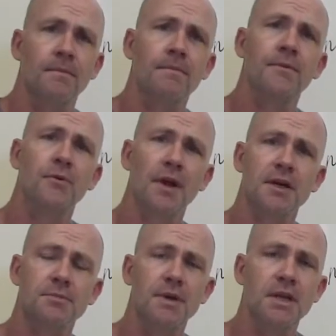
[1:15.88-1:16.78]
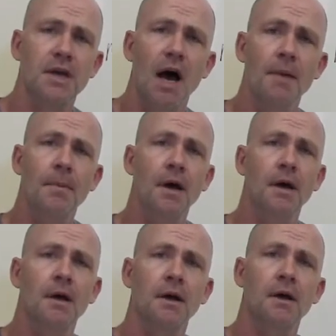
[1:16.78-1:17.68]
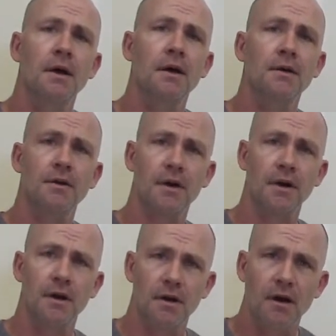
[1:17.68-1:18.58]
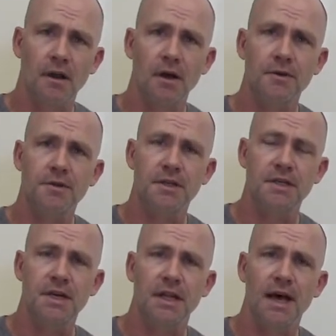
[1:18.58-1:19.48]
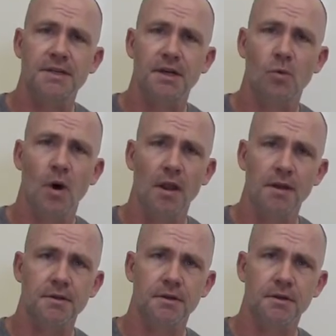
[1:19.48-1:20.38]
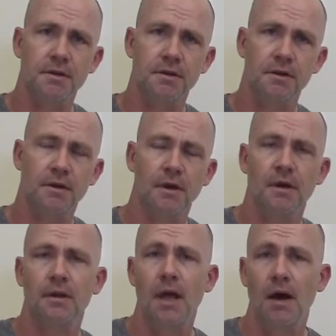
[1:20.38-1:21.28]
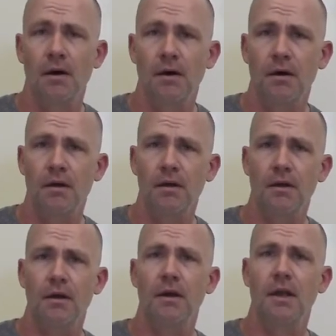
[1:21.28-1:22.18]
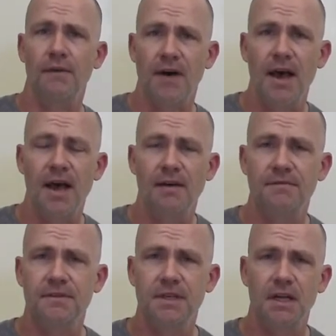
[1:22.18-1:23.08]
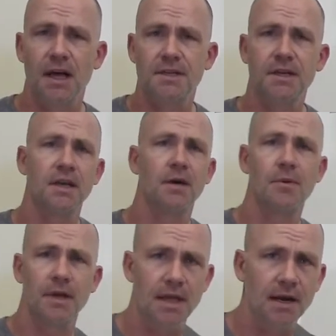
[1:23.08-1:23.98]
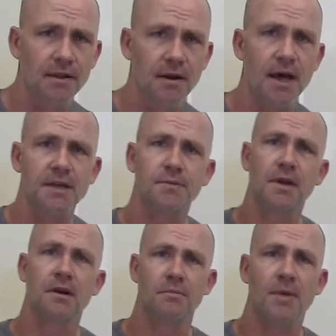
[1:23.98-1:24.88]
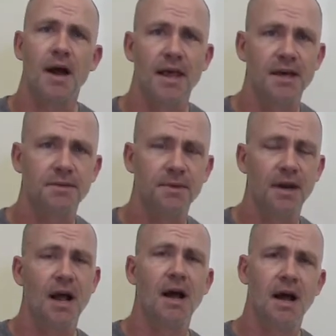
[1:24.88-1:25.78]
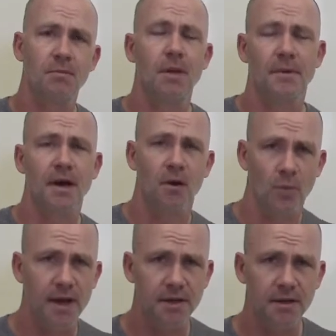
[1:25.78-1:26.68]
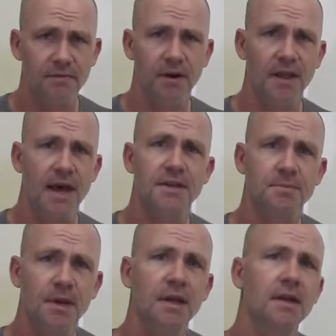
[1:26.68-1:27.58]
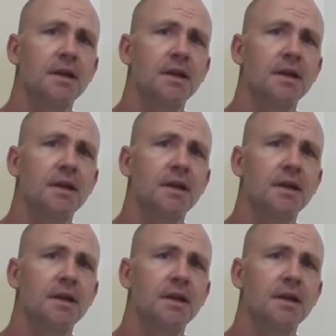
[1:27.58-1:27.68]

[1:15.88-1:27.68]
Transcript: Greenwich Mean Time, they're going to close the Zclassic wallets. Now, if I have Zclassic and I want to get it in there last minute or buy last minute, I'm probably not going to wait till the very last minute.